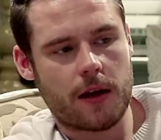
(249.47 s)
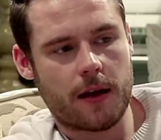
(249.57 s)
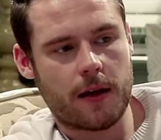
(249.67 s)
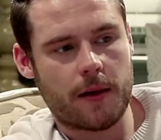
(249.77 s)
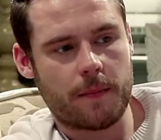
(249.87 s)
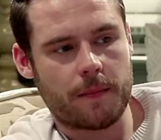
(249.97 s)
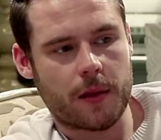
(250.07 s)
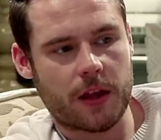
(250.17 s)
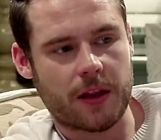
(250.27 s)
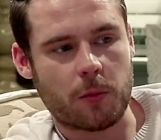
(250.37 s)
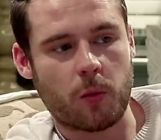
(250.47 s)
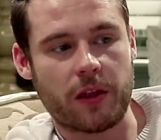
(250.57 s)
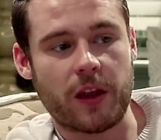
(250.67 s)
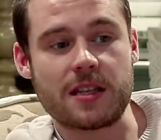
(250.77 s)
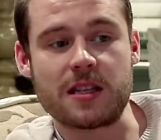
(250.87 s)
um, I think
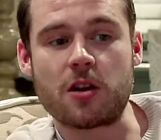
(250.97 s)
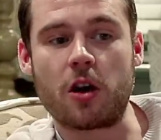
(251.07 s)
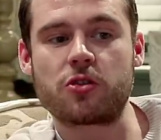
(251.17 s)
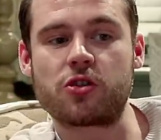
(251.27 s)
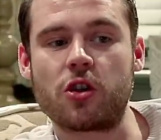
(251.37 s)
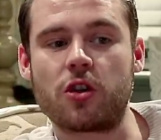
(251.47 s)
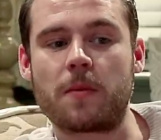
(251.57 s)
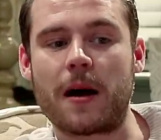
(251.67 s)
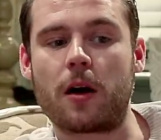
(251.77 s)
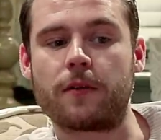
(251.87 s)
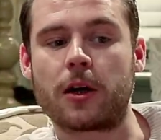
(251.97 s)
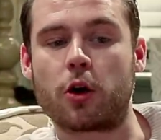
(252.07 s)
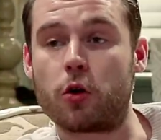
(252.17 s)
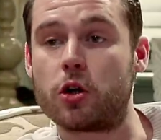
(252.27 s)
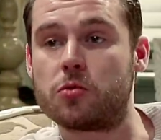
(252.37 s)
with this, he's got a certain amount of
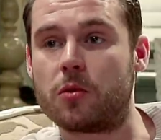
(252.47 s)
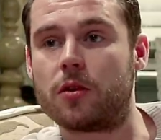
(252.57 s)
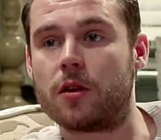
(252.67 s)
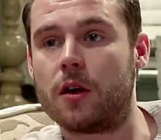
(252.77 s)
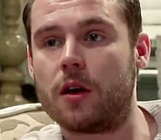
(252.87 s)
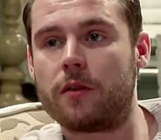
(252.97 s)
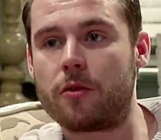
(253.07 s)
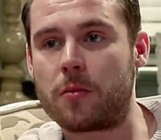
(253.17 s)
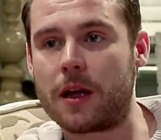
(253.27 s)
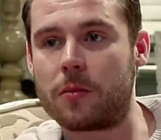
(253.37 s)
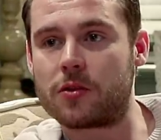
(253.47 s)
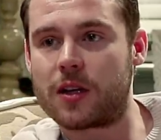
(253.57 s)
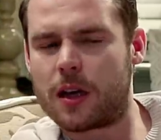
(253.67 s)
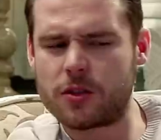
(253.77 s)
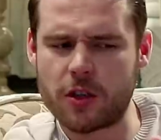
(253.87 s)
encouragement from people
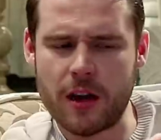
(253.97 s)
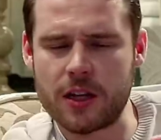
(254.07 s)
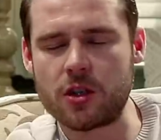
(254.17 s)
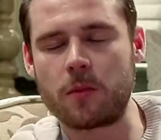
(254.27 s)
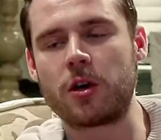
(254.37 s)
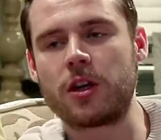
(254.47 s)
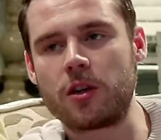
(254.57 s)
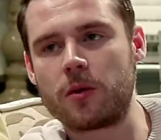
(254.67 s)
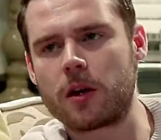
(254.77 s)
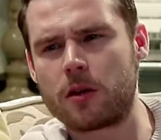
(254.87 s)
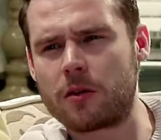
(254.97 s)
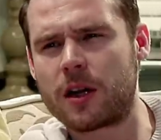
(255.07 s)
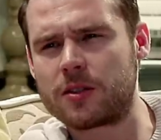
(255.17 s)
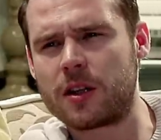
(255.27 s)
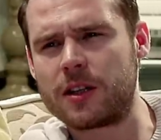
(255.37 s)
saying it's a great job what you're doing,
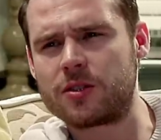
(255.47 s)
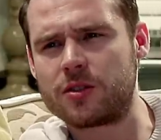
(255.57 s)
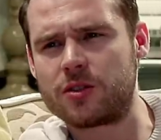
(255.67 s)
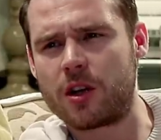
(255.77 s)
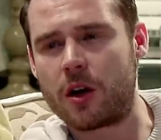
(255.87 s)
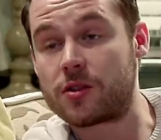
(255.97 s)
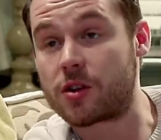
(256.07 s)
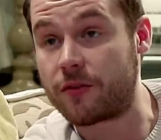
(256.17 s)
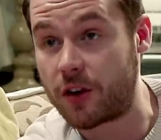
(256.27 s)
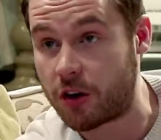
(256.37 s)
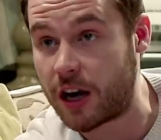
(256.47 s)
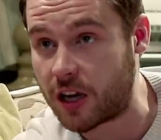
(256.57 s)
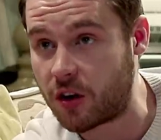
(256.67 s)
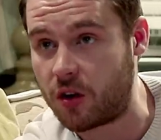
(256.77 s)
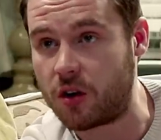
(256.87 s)
congratulations, you know, it's a, for a
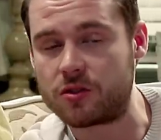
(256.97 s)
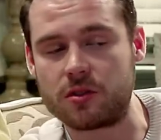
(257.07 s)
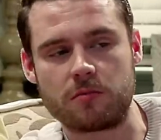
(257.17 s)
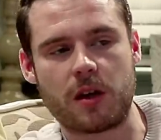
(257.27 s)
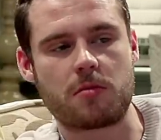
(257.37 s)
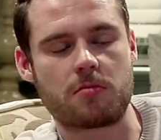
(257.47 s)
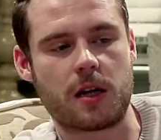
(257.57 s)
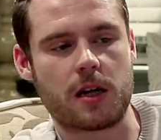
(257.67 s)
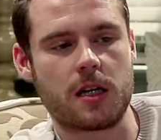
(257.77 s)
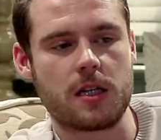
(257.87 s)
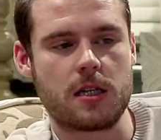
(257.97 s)
great cause, and blah blah blah.